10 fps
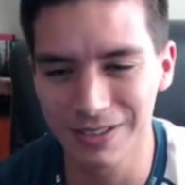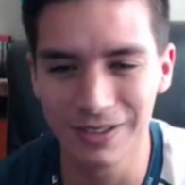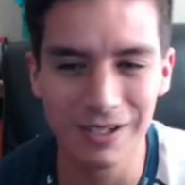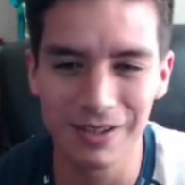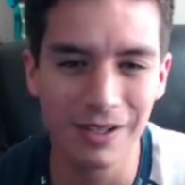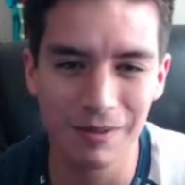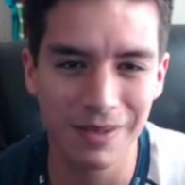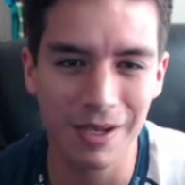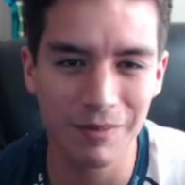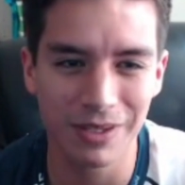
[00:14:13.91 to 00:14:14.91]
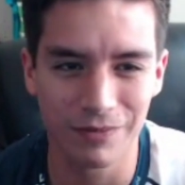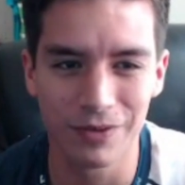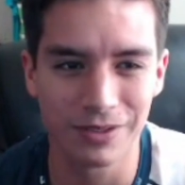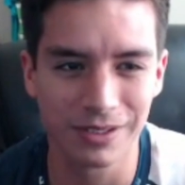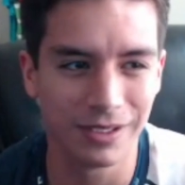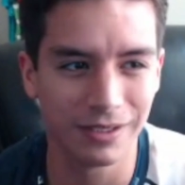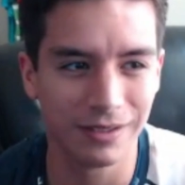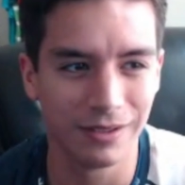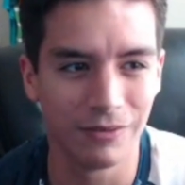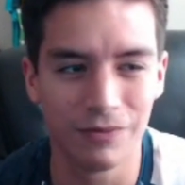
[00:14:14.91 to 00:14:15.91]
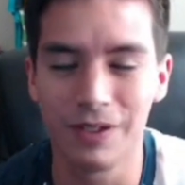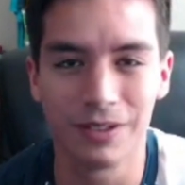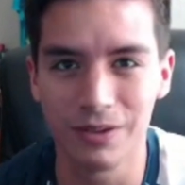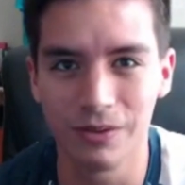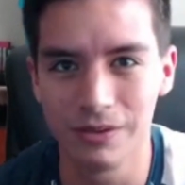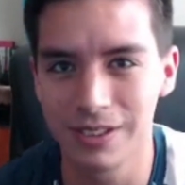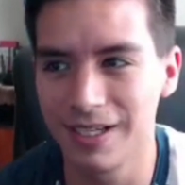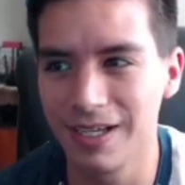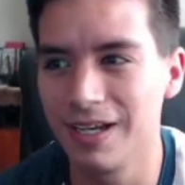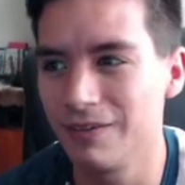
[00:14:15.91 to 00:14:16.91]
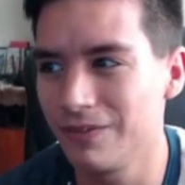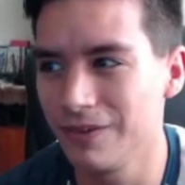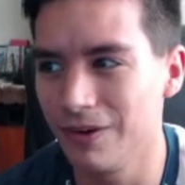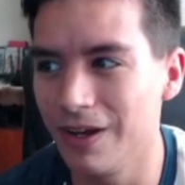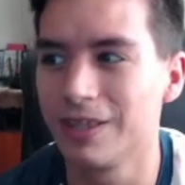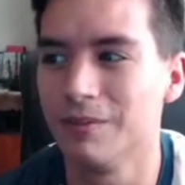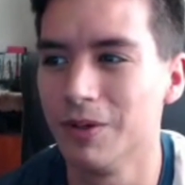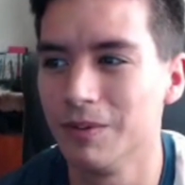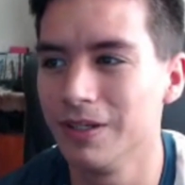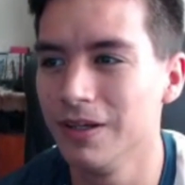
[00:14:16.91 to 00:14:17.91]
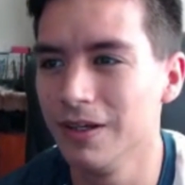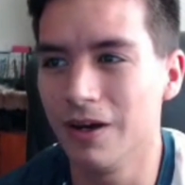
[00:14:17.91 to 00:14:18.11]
So that'd be the first like fun goals that I have at the moment.